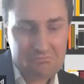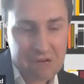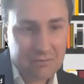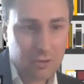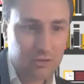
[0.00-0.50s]

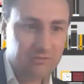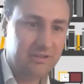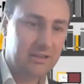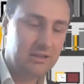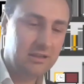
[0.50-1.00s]
but I'm
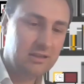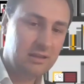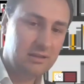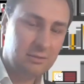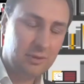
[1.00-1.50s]
confident
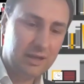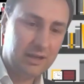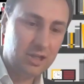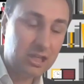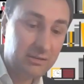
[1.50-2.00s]
that we can
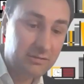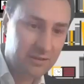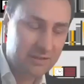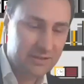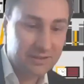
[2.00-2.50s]
achieve
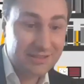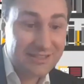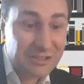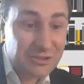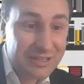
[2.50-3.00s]
this and
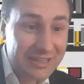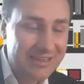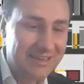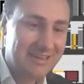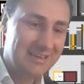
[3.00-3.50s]

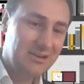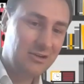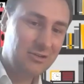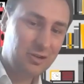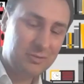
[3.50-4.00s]
see
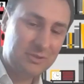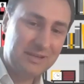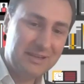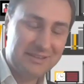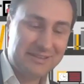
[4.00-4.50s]
autonomous
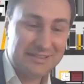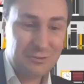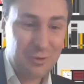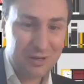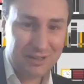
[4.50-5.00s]
vehicles
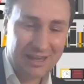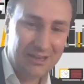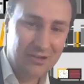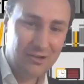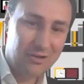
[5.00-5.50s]
one
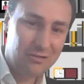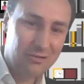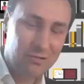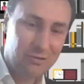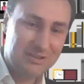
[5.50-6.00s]
day on
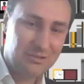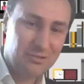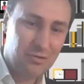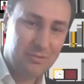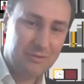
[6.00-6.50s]
our roads in
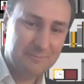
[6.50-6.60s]
Europe.